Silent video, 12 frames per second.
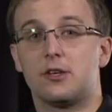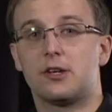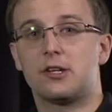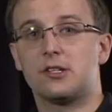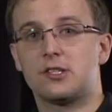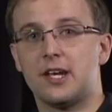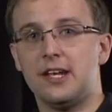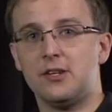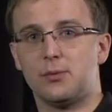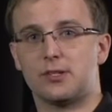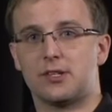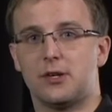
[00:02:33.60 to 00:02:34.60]
You can change
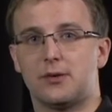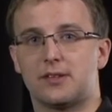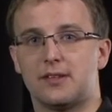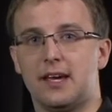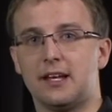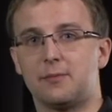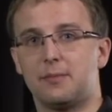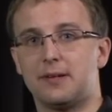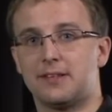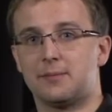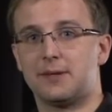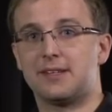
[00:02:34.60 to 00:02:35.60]
which cue is next by
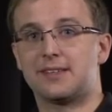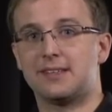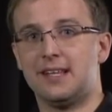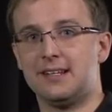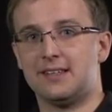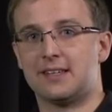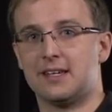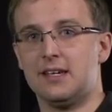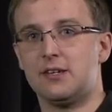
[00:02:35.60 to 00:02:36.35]
simply selecting it